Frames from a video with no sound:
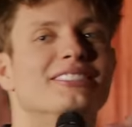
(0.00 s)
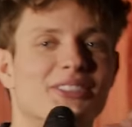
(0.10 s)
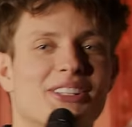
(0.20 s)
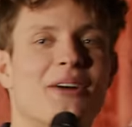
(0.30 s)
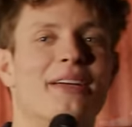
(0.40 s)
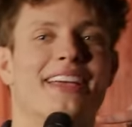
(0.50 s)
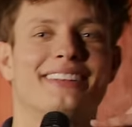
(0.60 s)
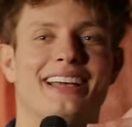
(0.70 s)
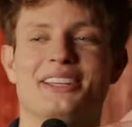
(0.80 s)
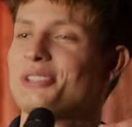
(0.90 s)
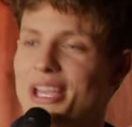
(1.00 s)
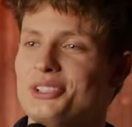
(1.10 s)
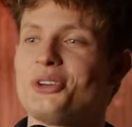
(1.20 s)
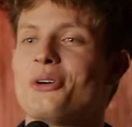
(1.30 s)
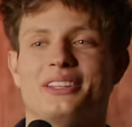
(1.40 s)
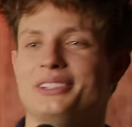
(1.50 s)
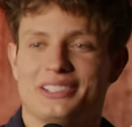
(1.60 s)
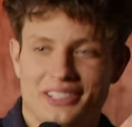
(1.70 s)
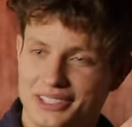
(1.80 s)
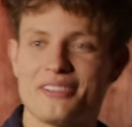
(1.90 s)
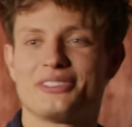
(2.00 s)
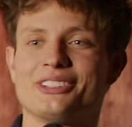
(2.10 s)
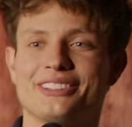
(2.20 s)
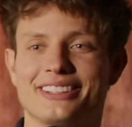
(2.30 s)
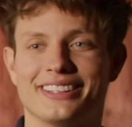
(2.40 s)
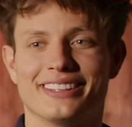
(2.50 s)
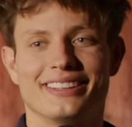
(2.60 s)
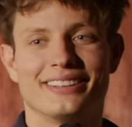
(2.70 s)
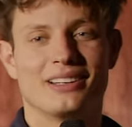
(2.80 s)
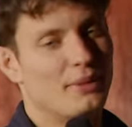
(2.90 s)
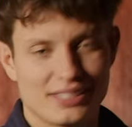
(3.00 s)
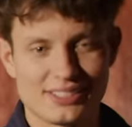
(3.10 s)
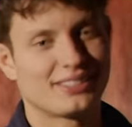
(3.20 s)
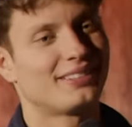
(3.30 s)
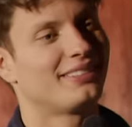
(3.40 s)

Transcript: what's up, man? How you doing? I love you. I miss you.